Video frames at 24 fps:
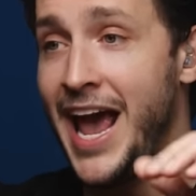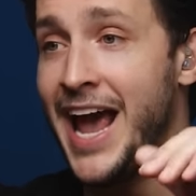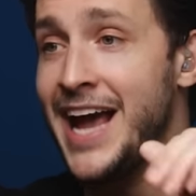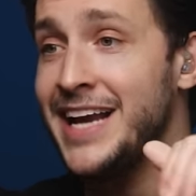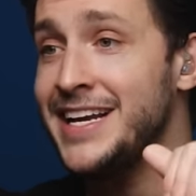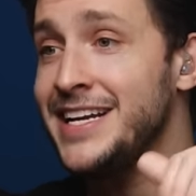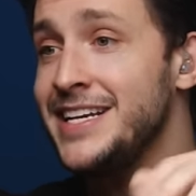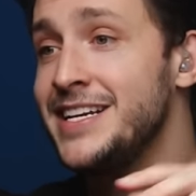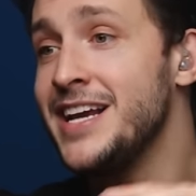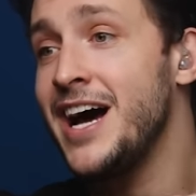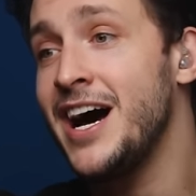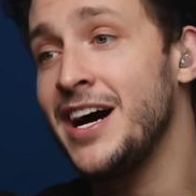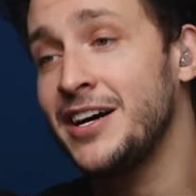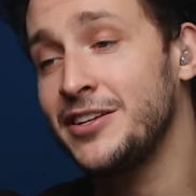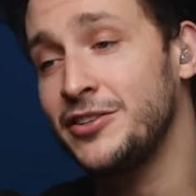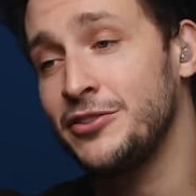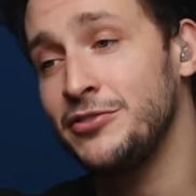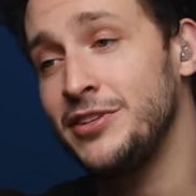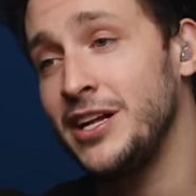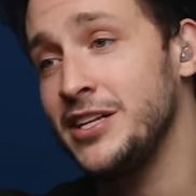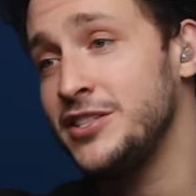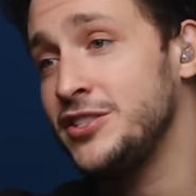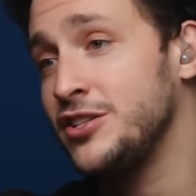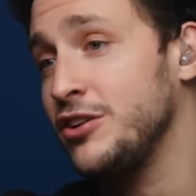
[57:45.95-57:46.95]
Any
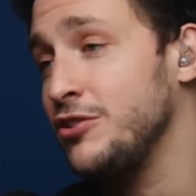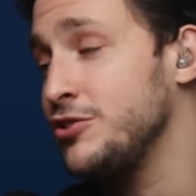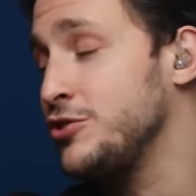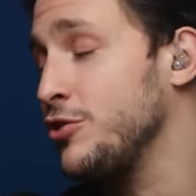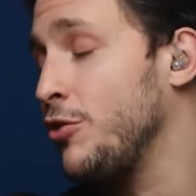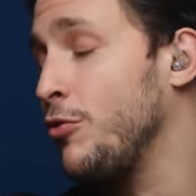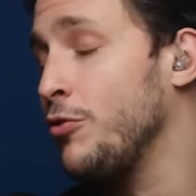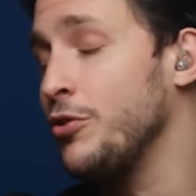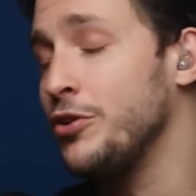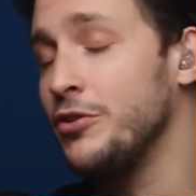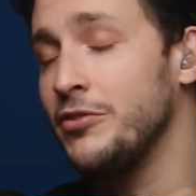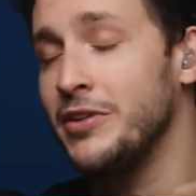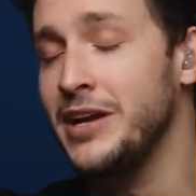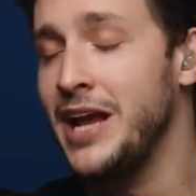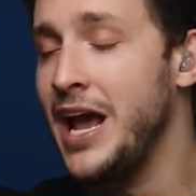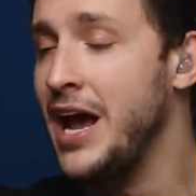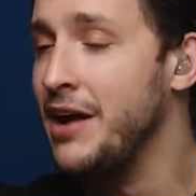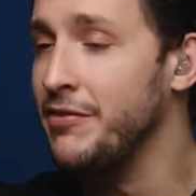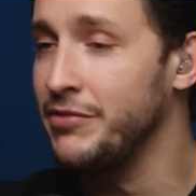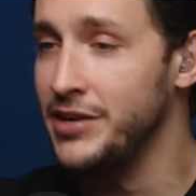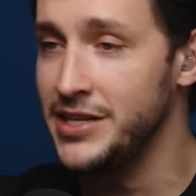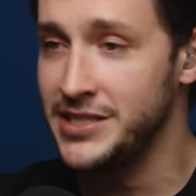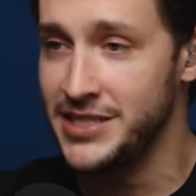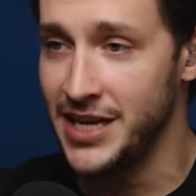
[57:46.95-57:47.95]
doctor that starts ordering
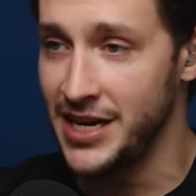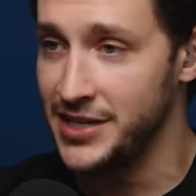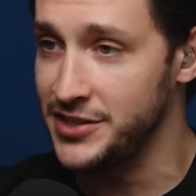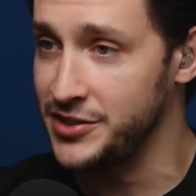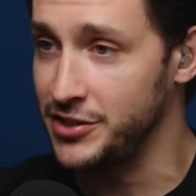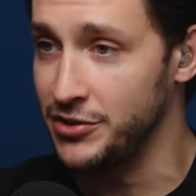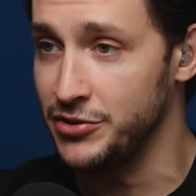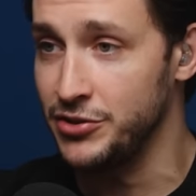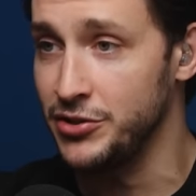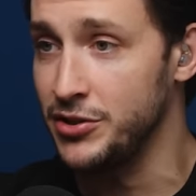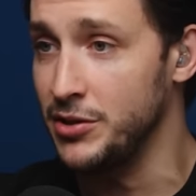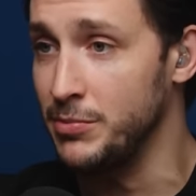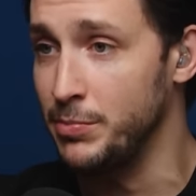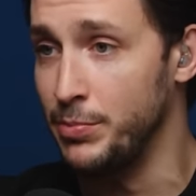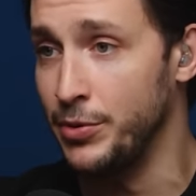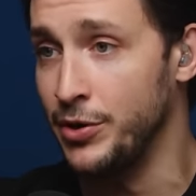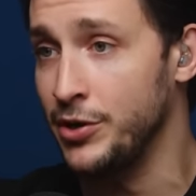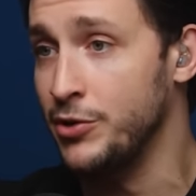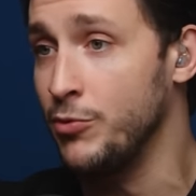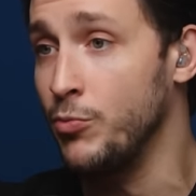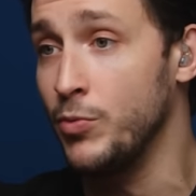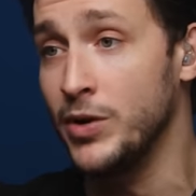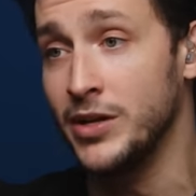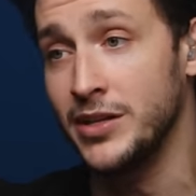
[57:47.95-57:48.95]
every test under the
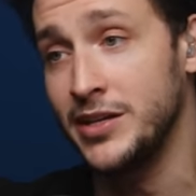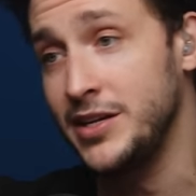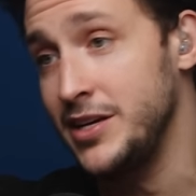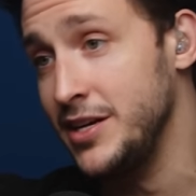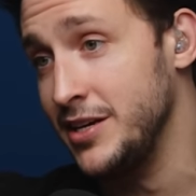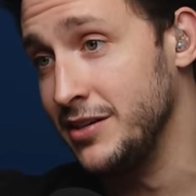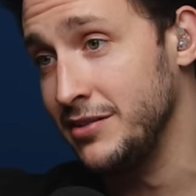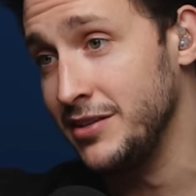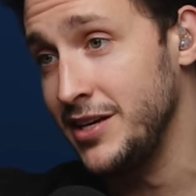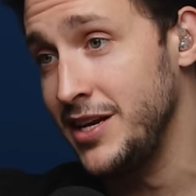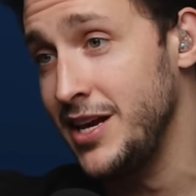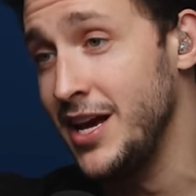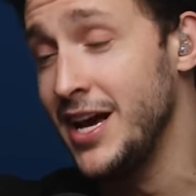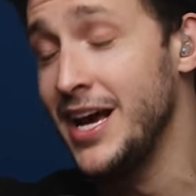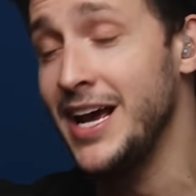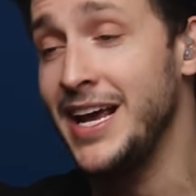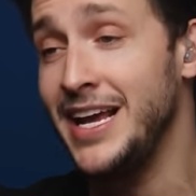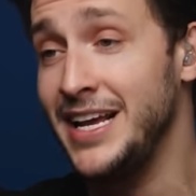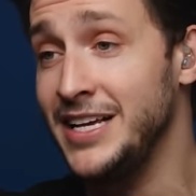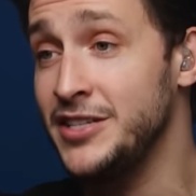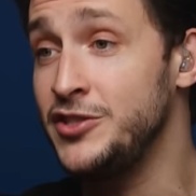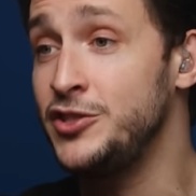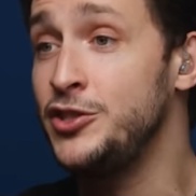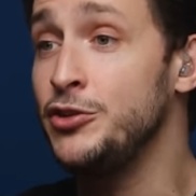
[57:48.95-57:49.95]
book willy nilly
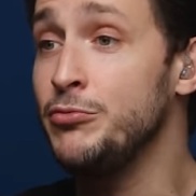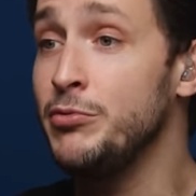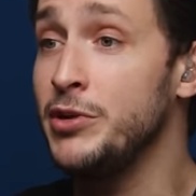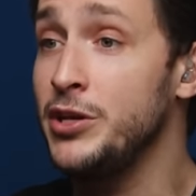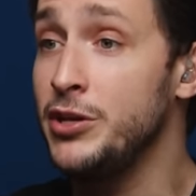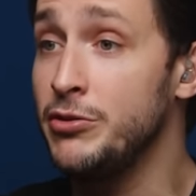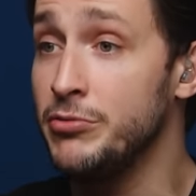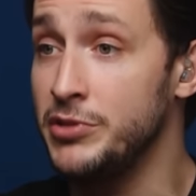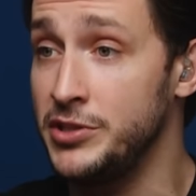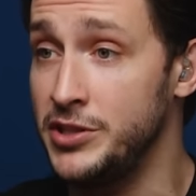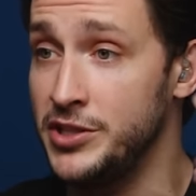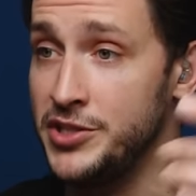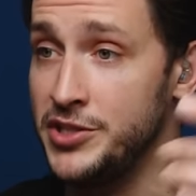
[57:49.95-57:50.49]
is doing you a